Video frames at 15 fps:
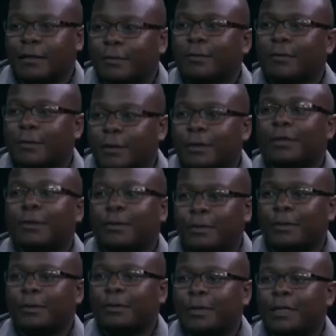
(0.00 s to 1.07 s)
will
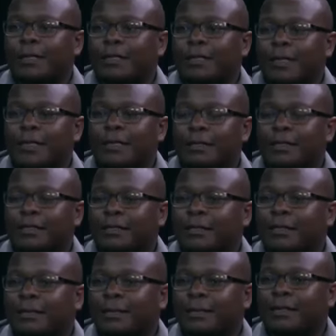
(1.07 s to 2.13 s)
go with the
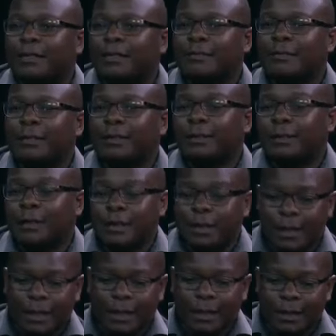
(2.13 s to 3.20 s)
traditional system, because
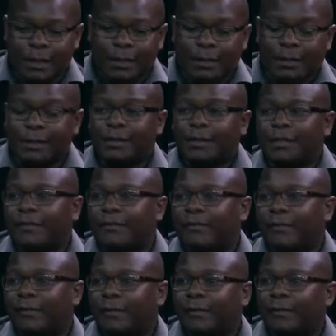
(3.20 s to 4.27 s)
they say
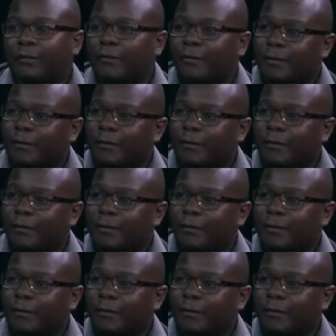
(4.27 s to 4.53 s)
from